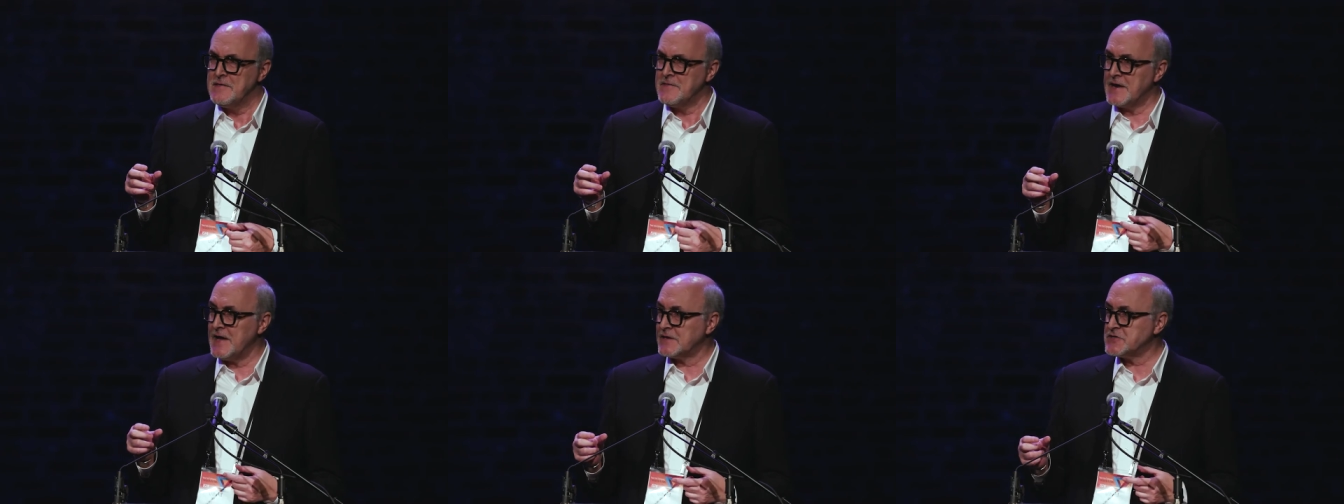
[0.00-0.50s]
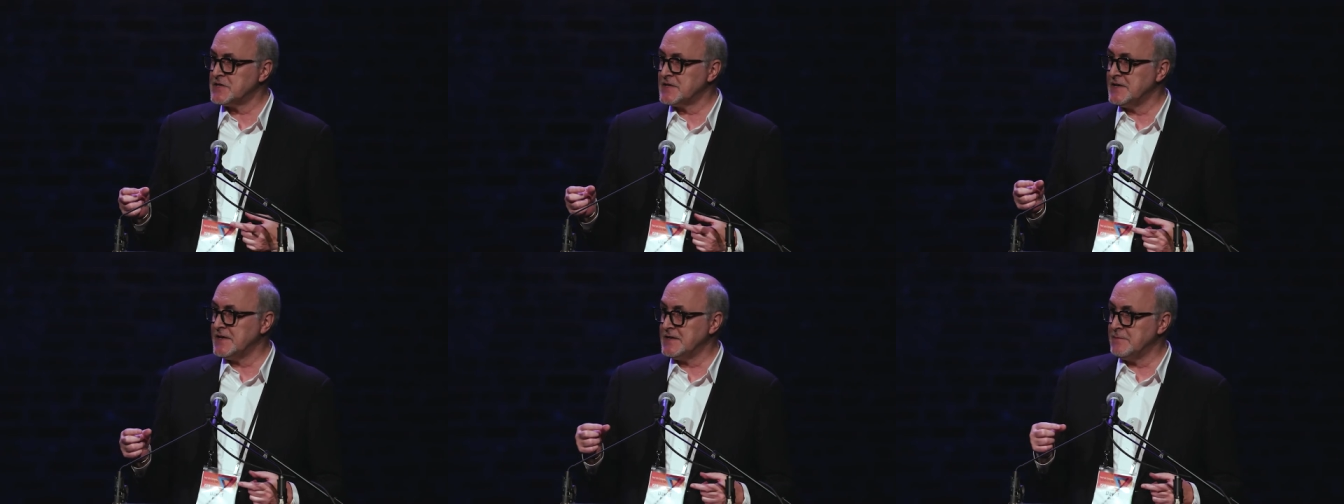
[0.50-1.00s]
that
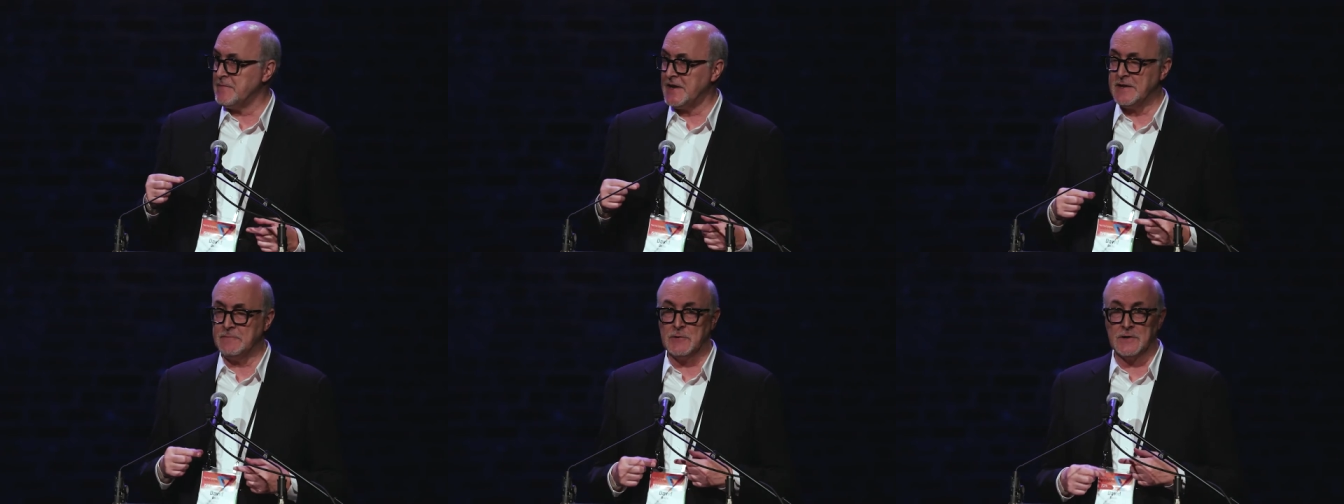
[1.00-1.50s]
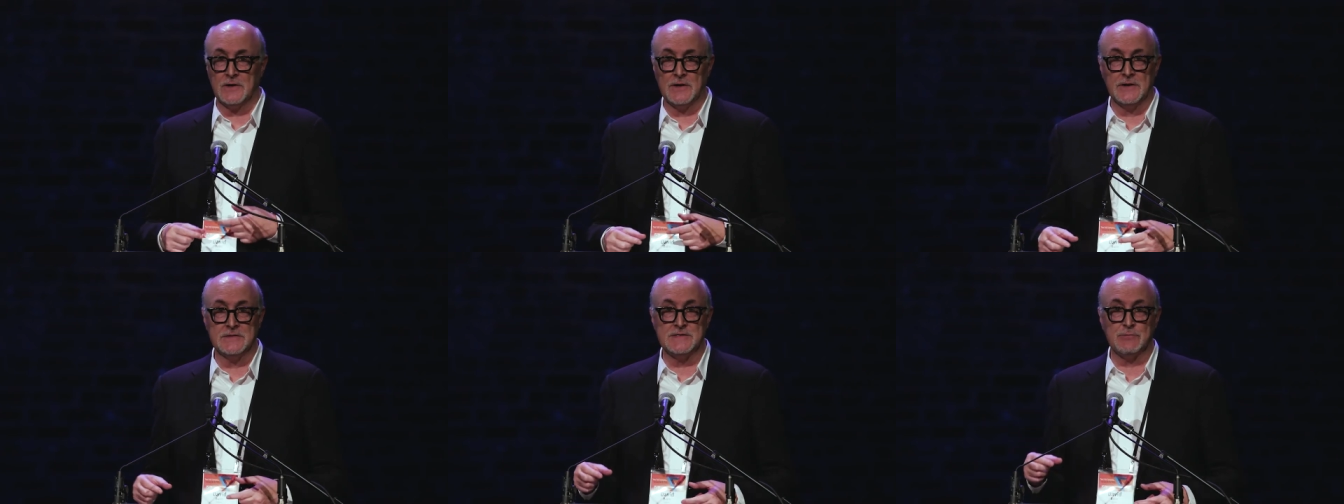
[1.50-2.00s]
actually, in many
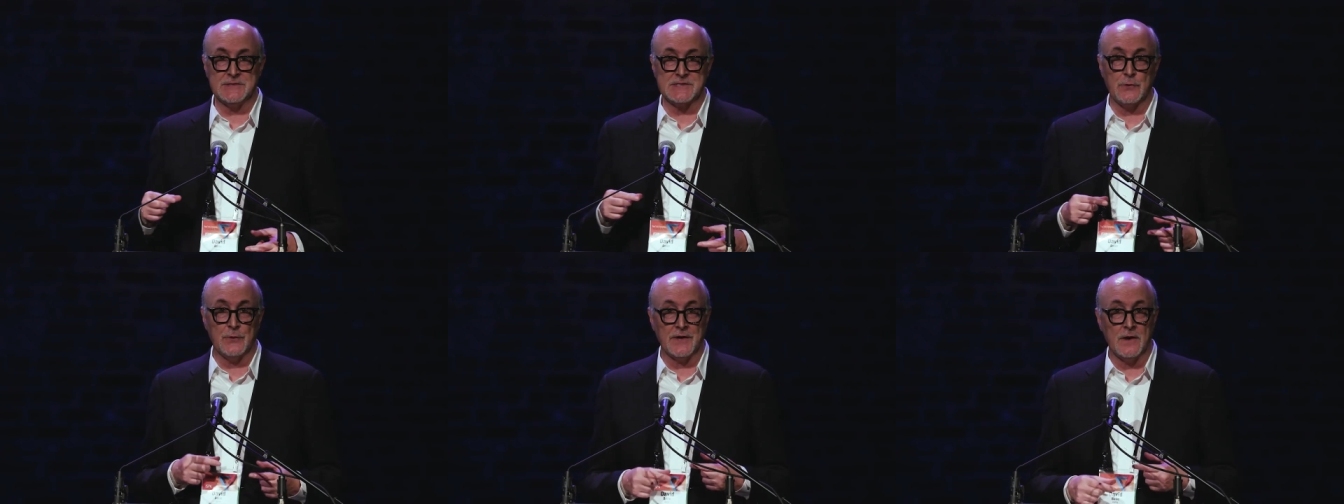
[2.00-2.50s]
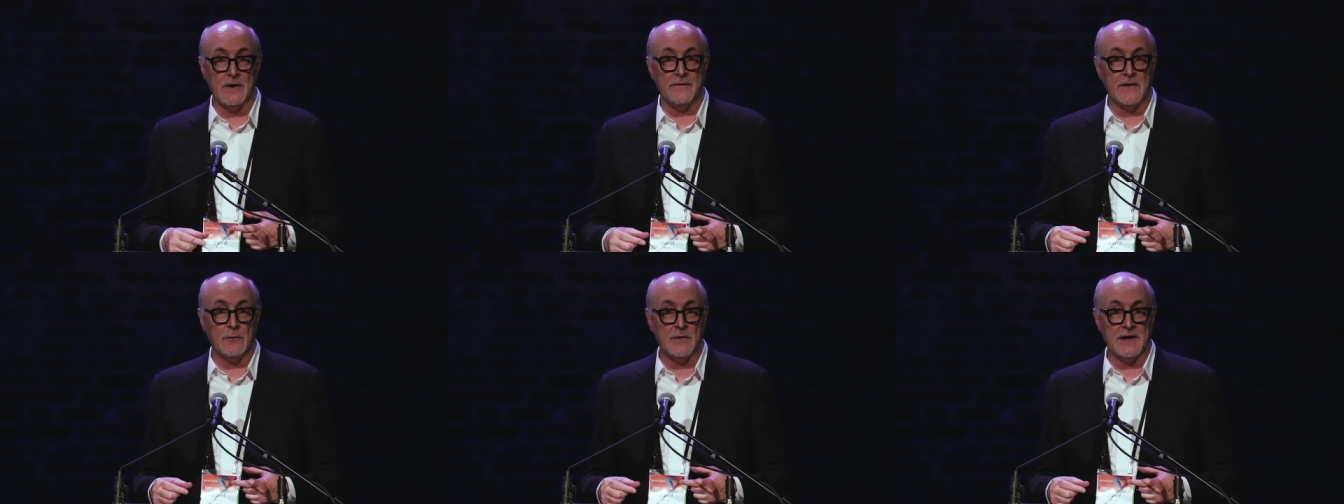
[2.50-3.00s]
regards, what's going
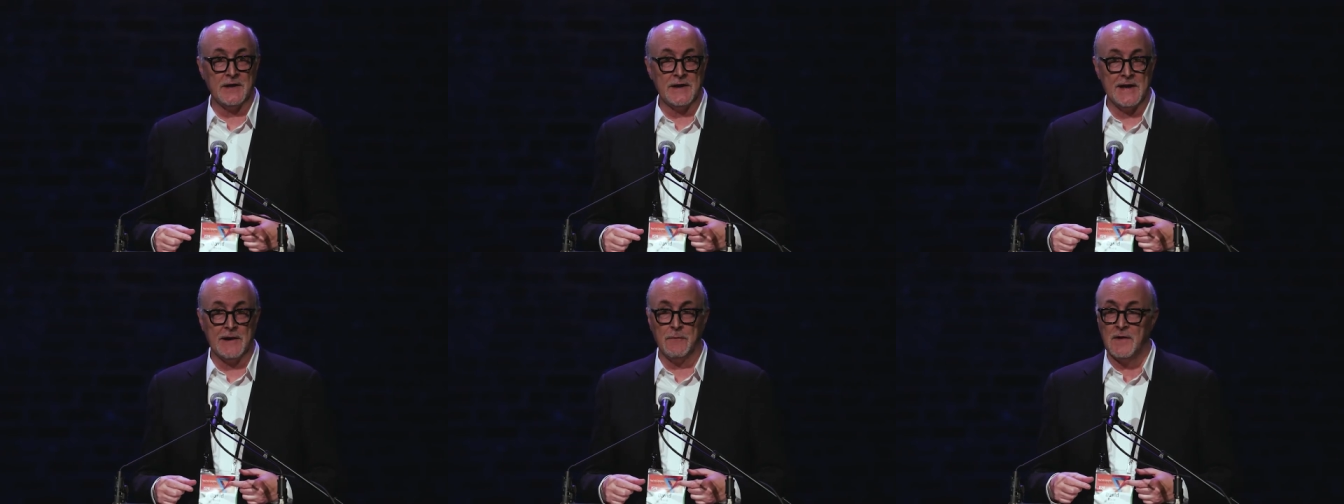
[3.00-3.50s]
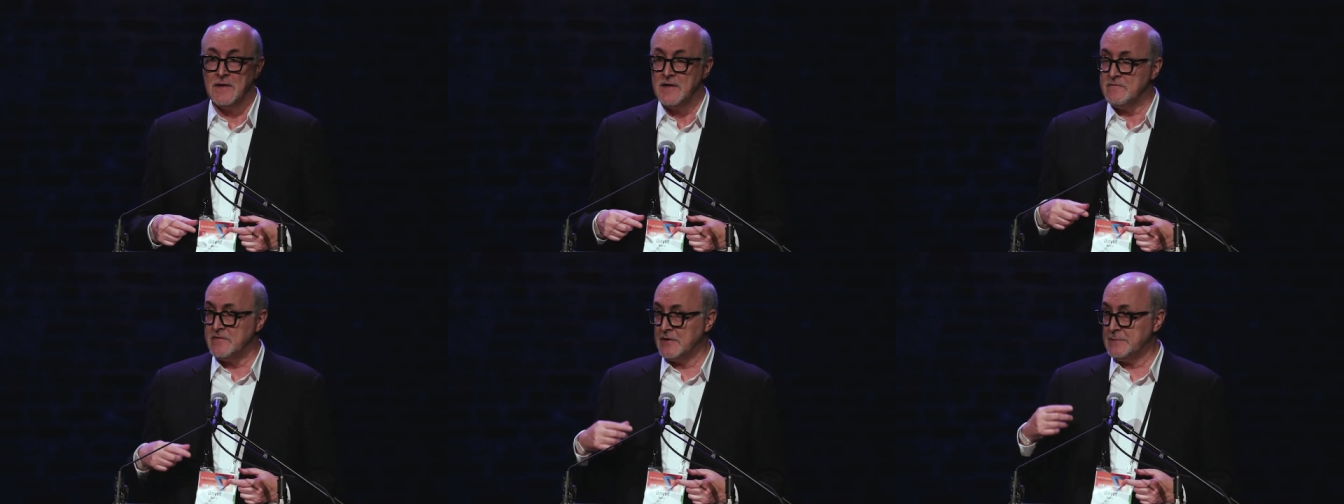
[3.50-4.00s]
on there right now
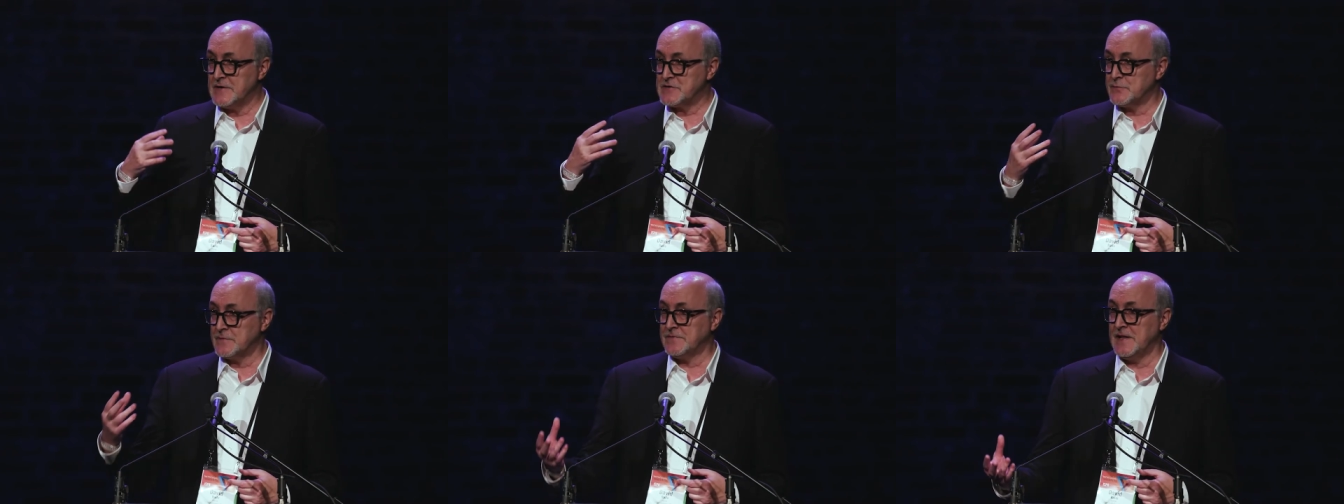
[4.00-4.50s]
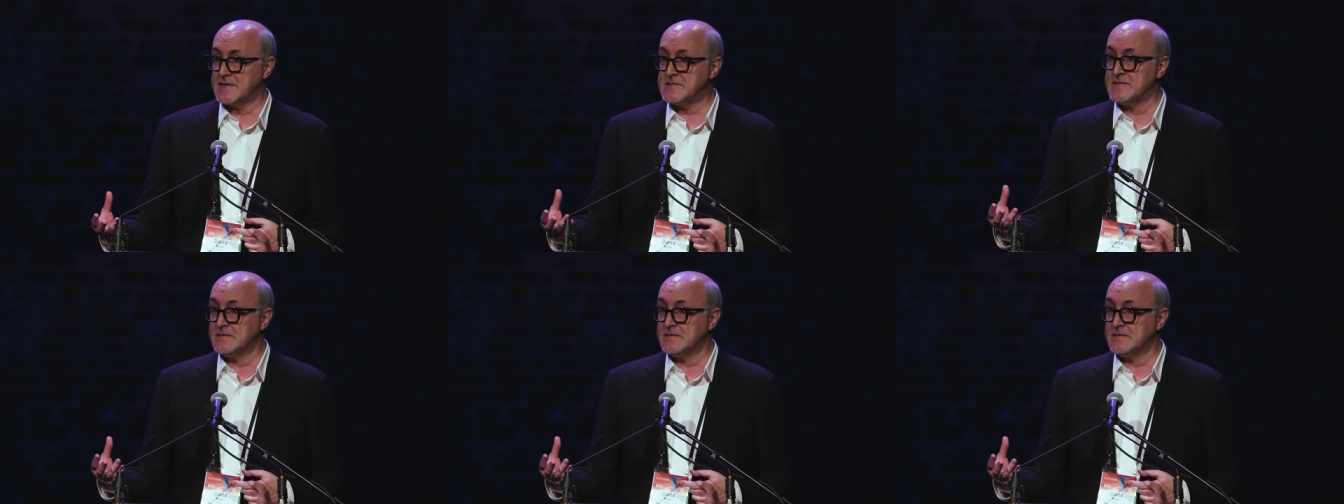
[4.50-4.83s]
very much reflects